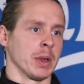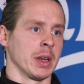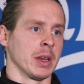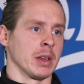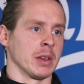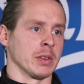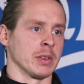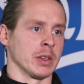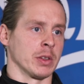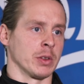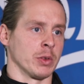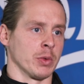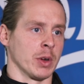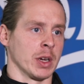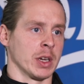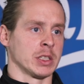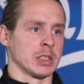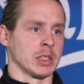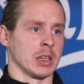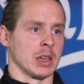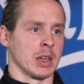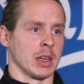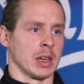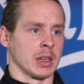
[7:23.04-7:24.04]
been in a
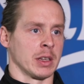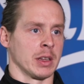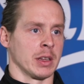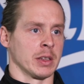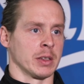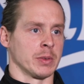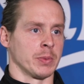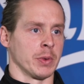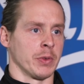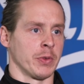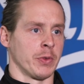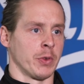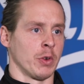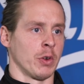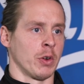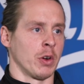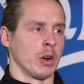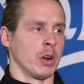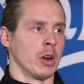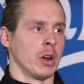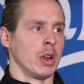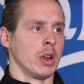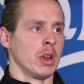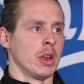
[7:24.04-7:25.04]
situation like this
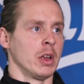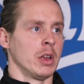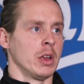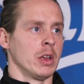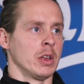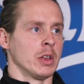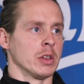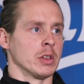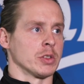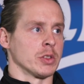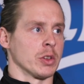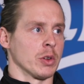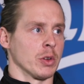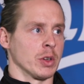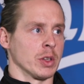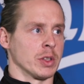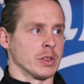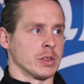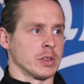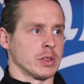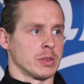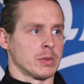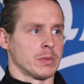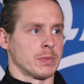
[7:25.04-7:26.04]
before. So
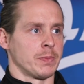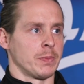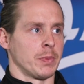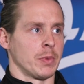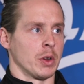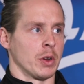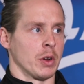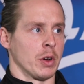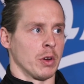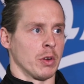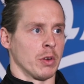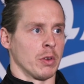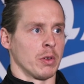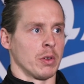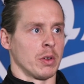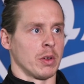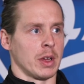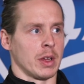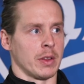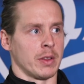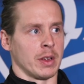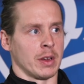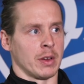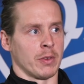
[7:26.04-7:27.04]
it's, you know,
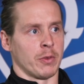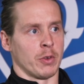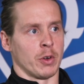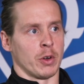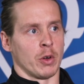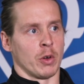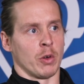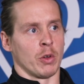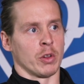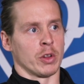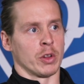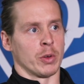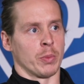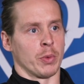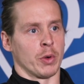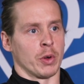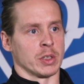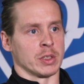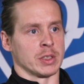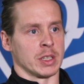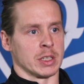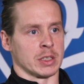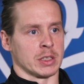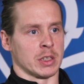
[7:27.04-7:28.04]
I think for the older
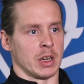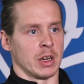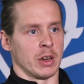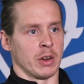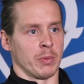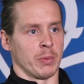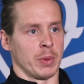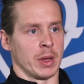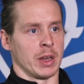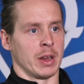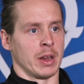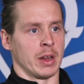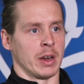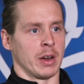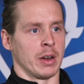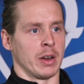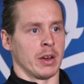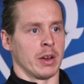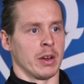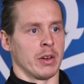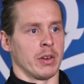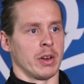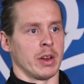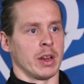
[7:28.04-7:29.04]
boys that's kind of been there
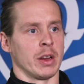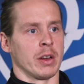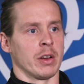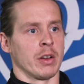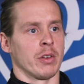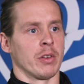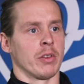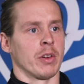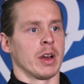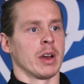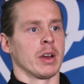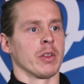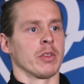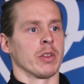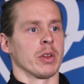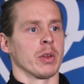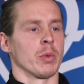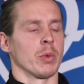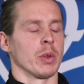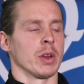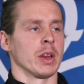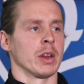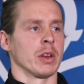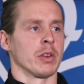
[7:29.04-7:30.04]
and are in and around it,
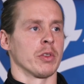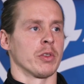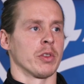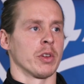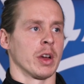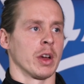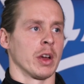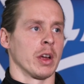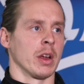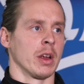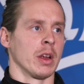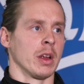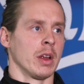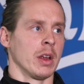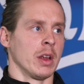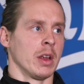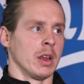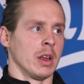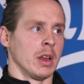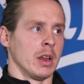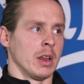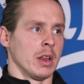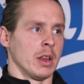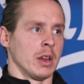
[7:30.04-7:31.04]
we need to try,
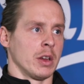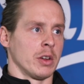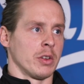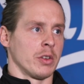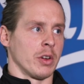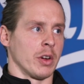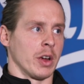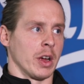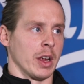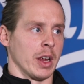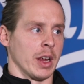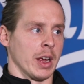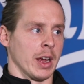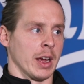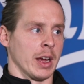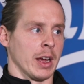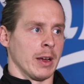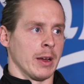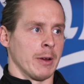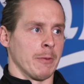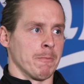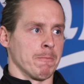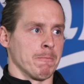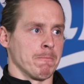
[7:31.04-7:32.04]

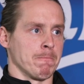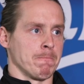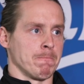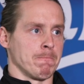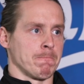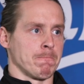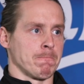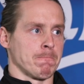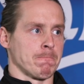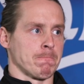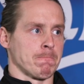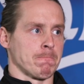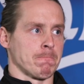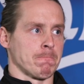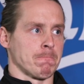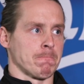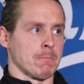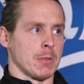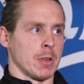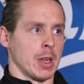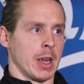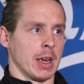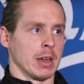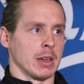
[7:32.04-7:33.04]

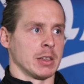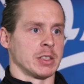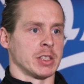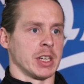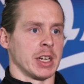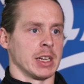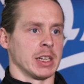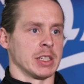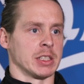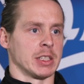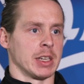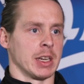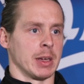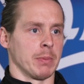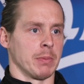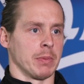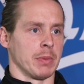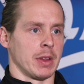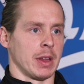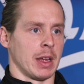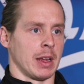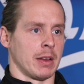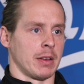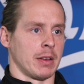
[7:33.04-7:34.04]
change them